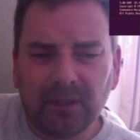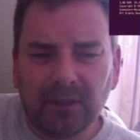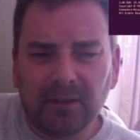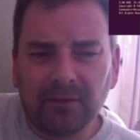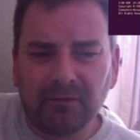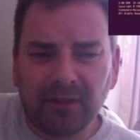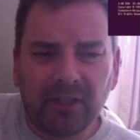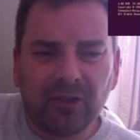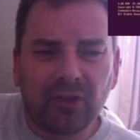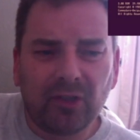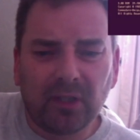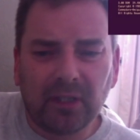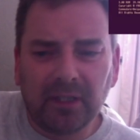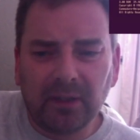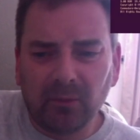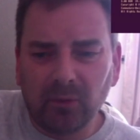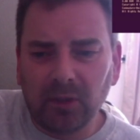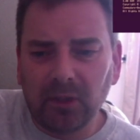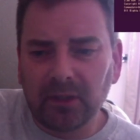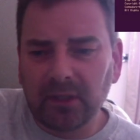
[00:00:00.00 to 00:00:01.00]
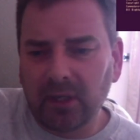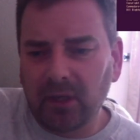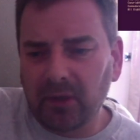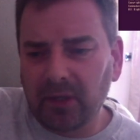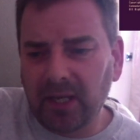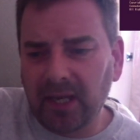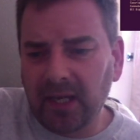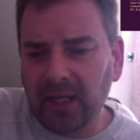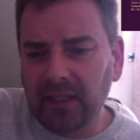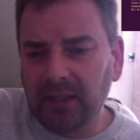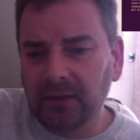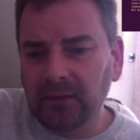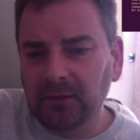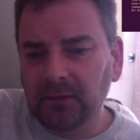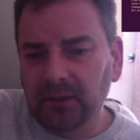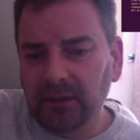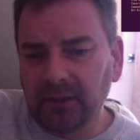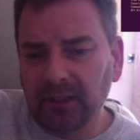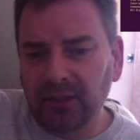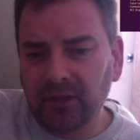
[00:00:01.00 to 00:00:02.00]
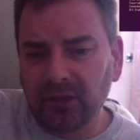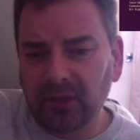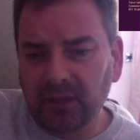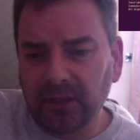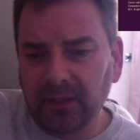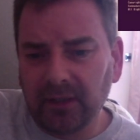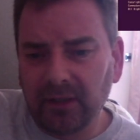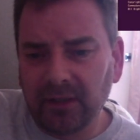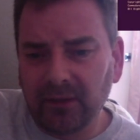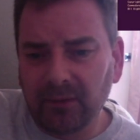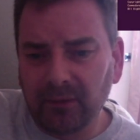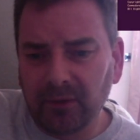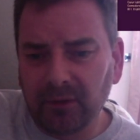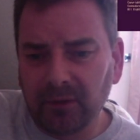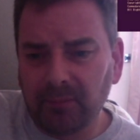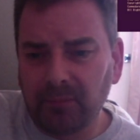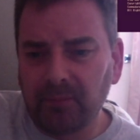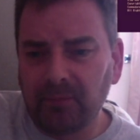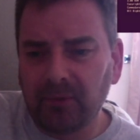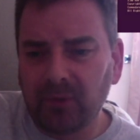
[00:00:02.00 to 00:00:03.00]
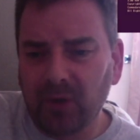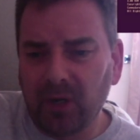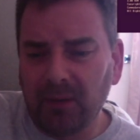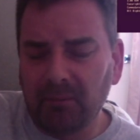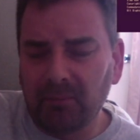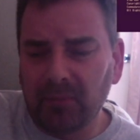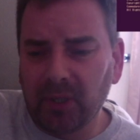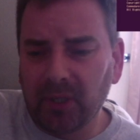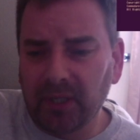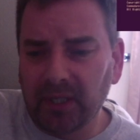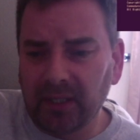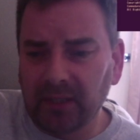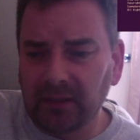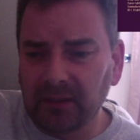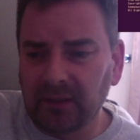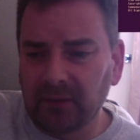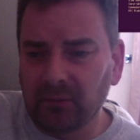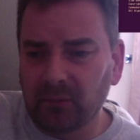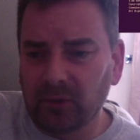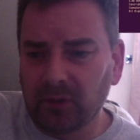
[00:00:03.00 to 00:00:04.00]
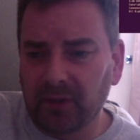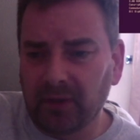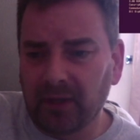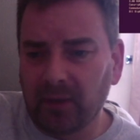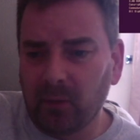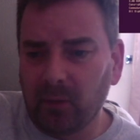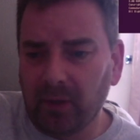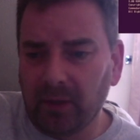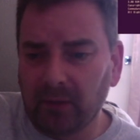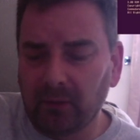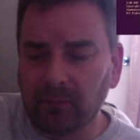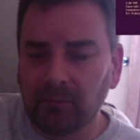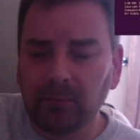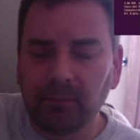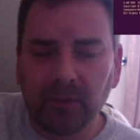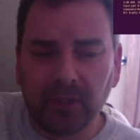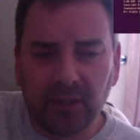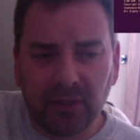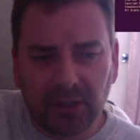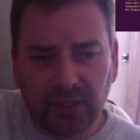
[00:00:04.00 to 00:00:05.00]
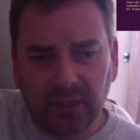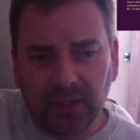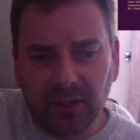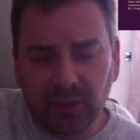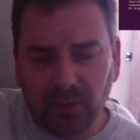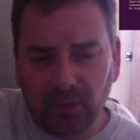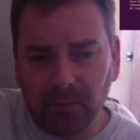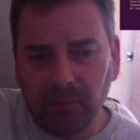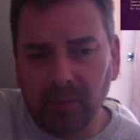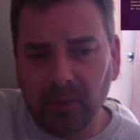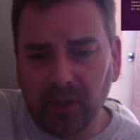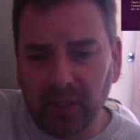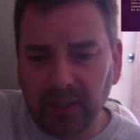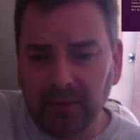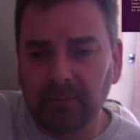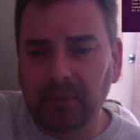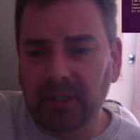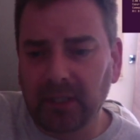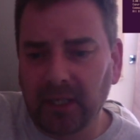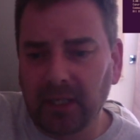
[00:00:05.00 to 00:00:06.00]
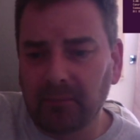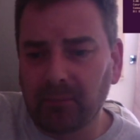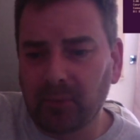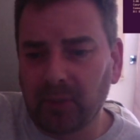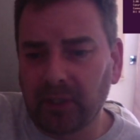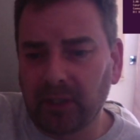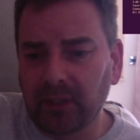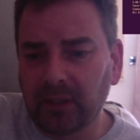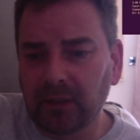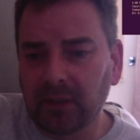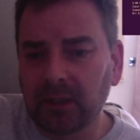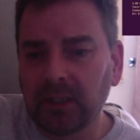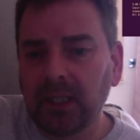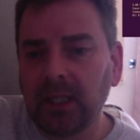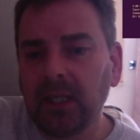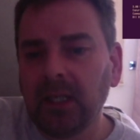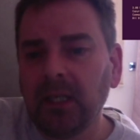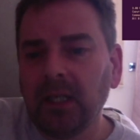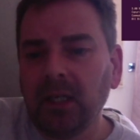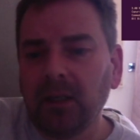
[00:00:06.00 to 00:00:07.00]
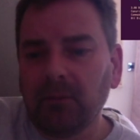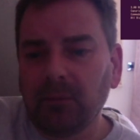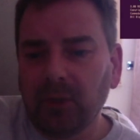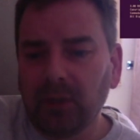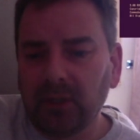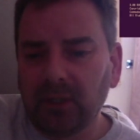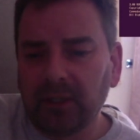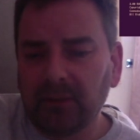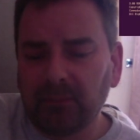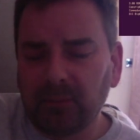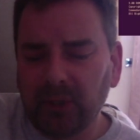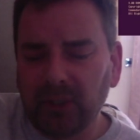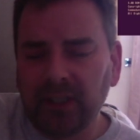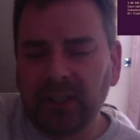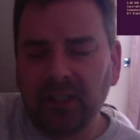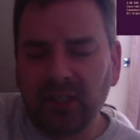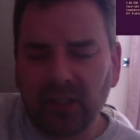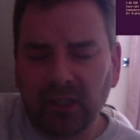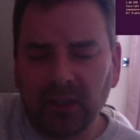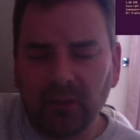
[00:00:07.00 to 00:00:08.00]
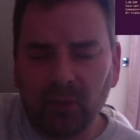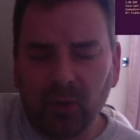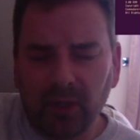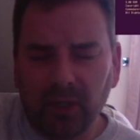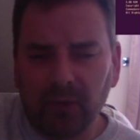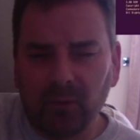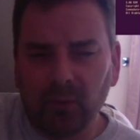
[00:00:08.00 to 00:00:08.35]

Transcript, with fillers: Eventually, it worked okay. Initially, there was quite buggy and didn't work that well, but as the years went by it became pretty good. But, but initially what they